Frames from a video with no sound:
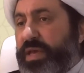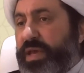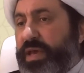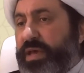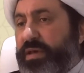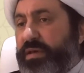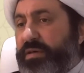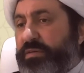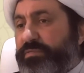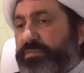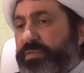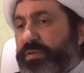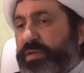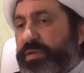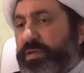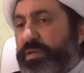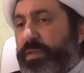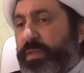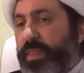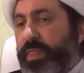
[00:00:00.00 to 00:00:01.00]
have
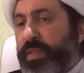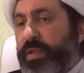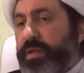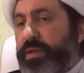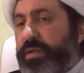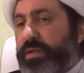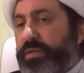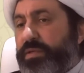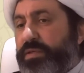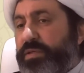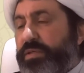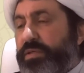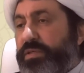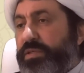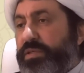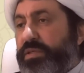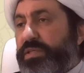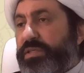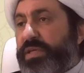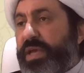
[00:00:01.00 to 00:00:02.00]

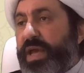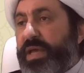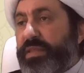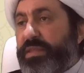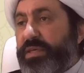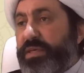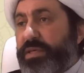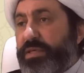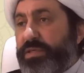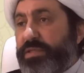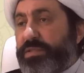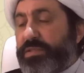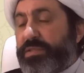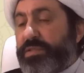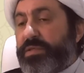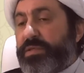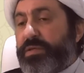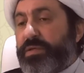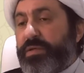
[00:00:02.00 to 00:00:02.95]
this hadith.